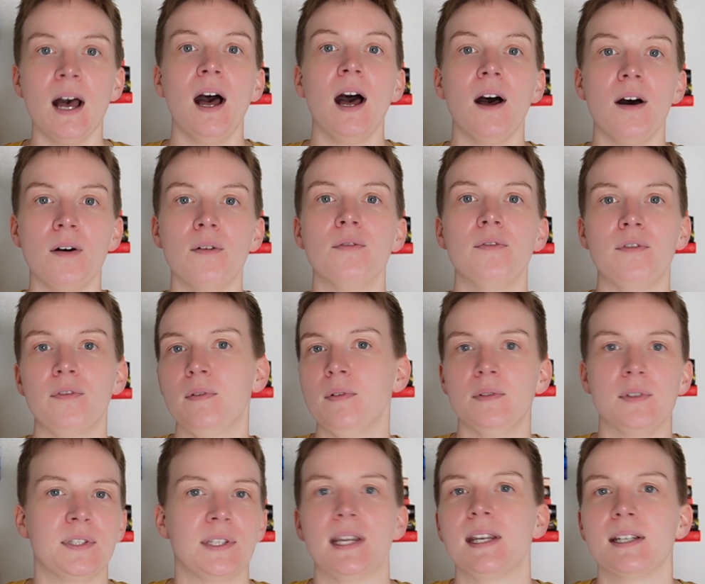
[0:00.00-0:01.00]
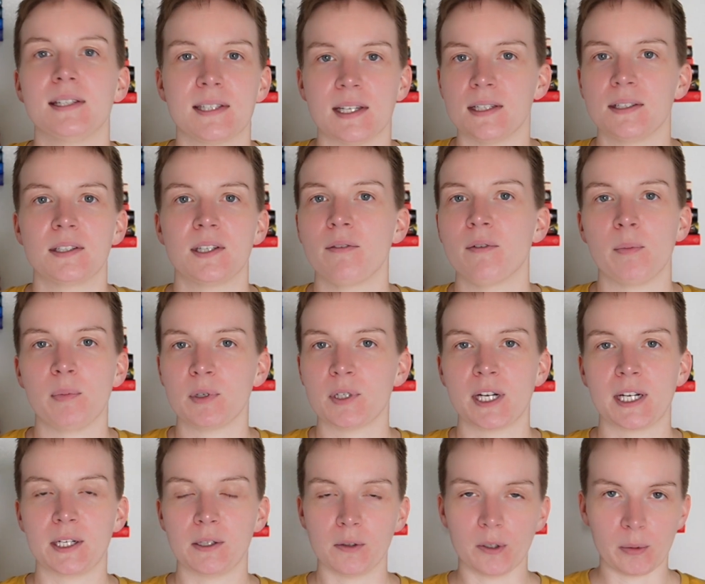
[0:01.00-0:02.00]
of citizens of a
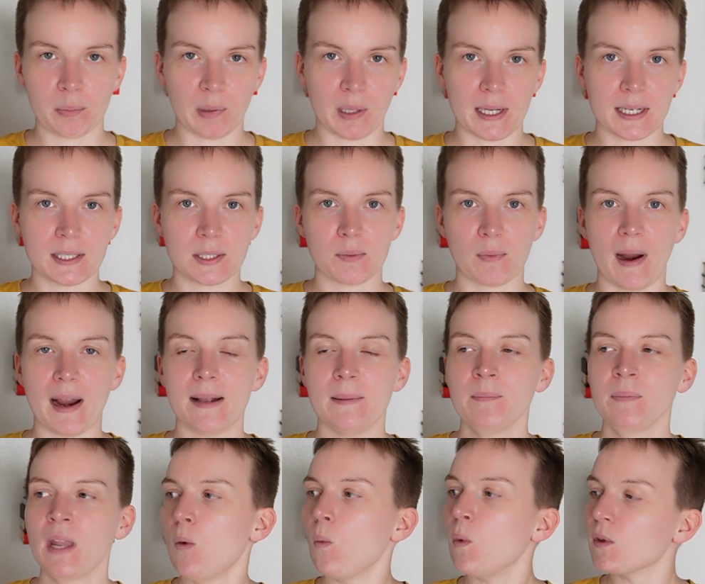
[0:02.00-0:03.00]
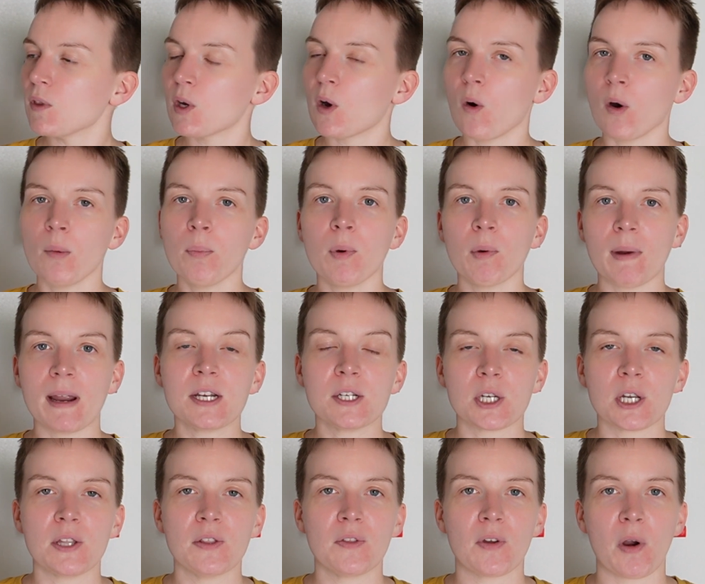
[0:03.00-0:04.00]
particular place, right? With a
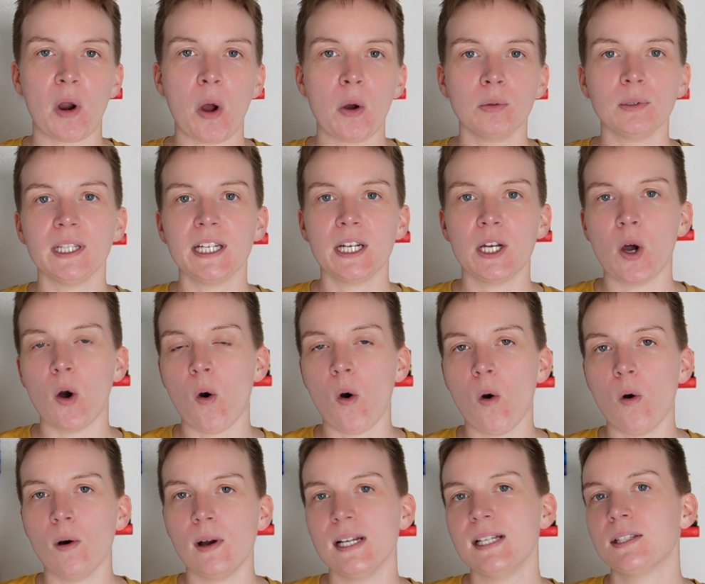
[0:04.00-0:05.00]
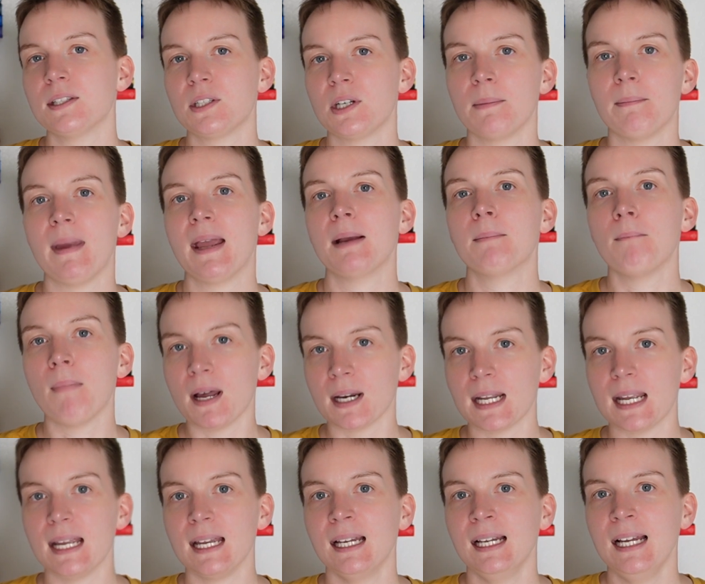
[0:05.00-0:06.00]
corporation, their only goal is to make
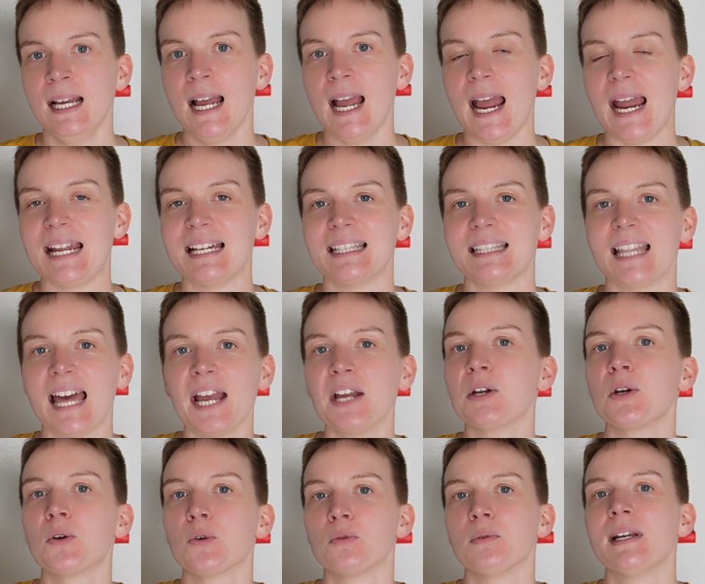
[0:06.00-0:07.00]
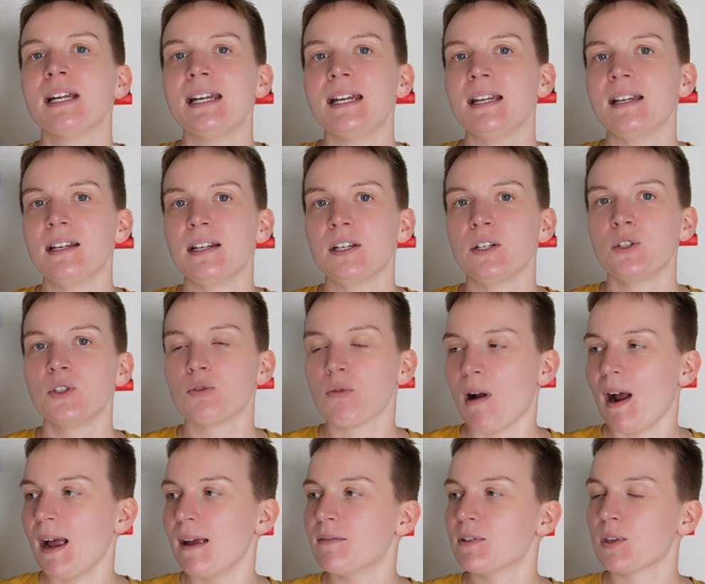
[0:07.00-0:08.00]
money. And that greed
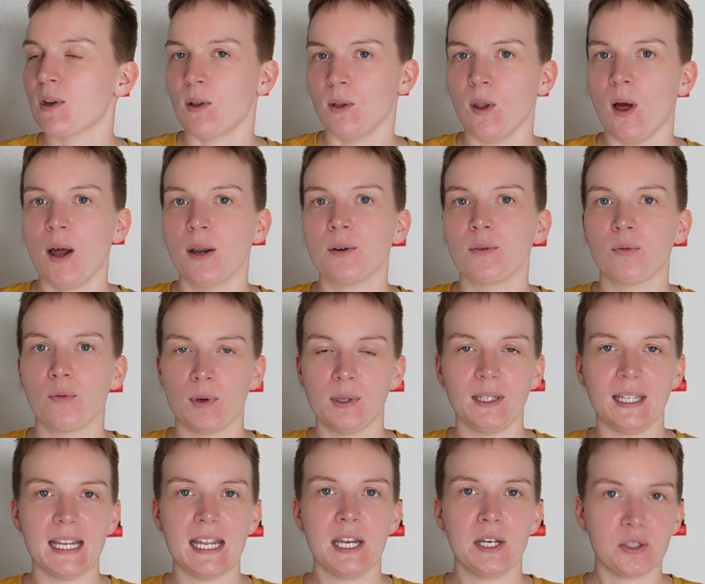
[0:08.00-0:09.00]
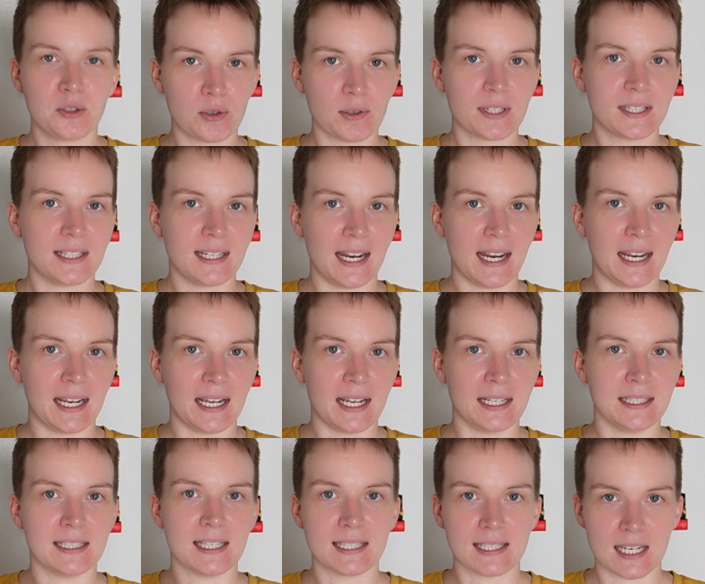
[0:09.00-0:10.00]
drives a lot of really
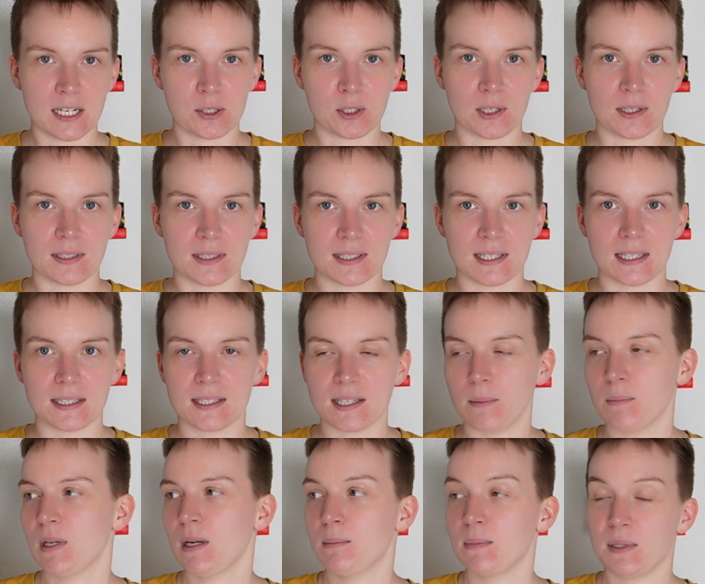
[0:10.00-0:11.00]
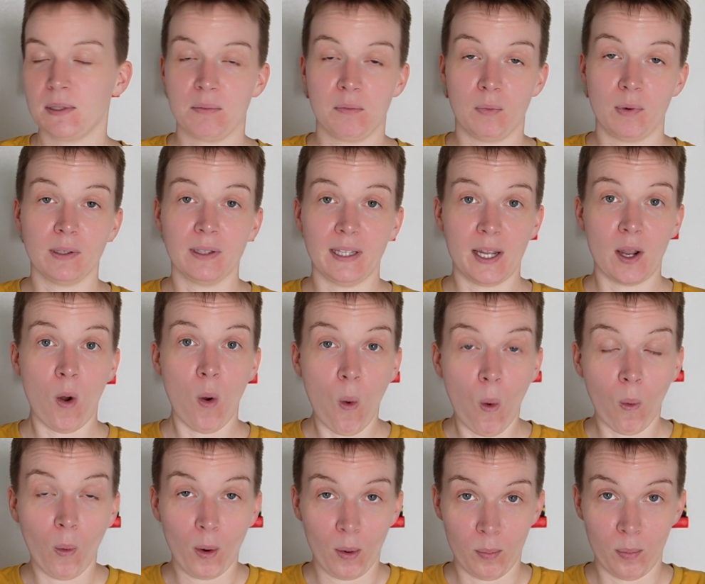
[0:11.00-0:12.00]
interesting decisions and sometimes really
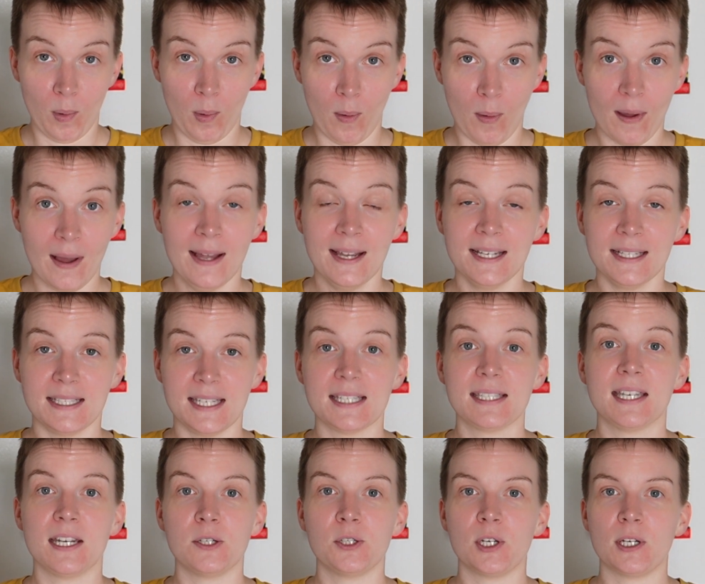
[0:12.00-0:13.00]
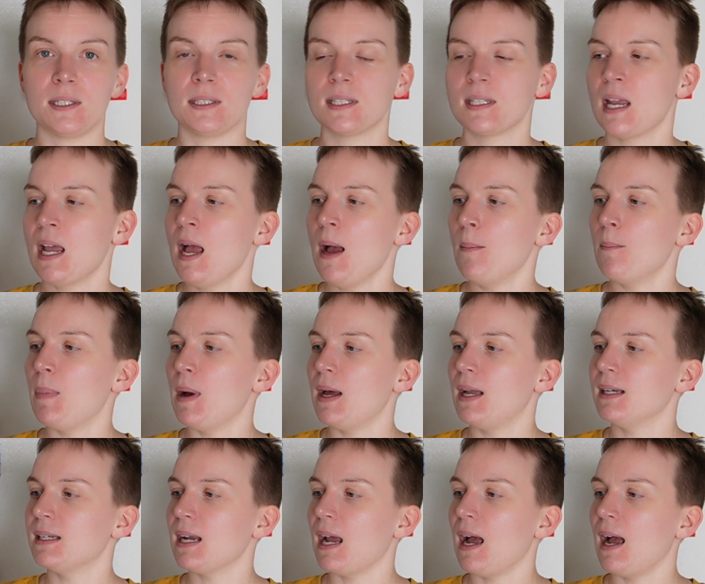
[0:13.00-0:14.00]
horrible decisions.
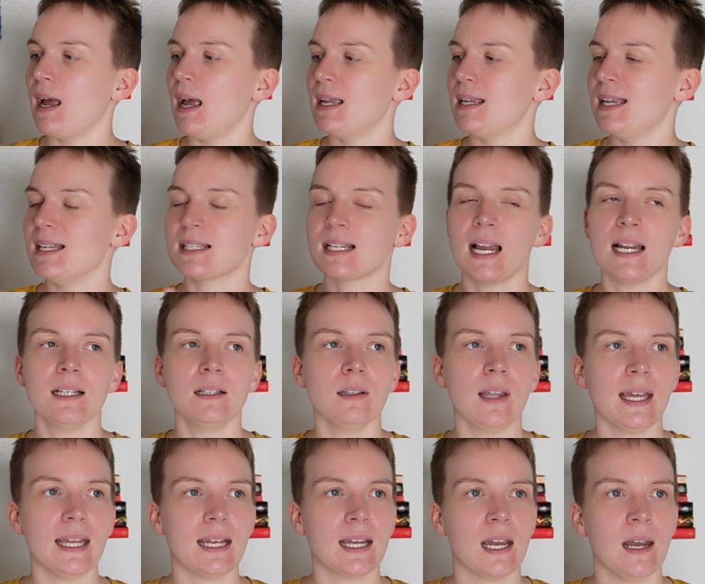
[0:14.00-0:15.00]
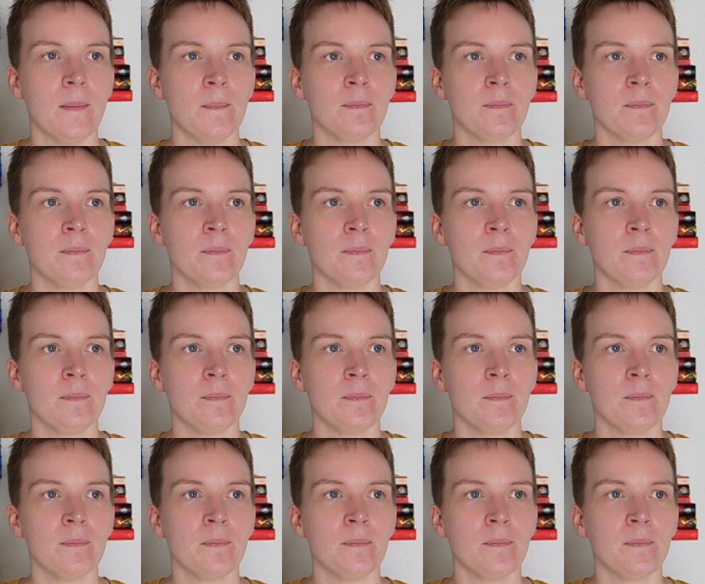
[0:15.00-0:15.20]
But it's kind of like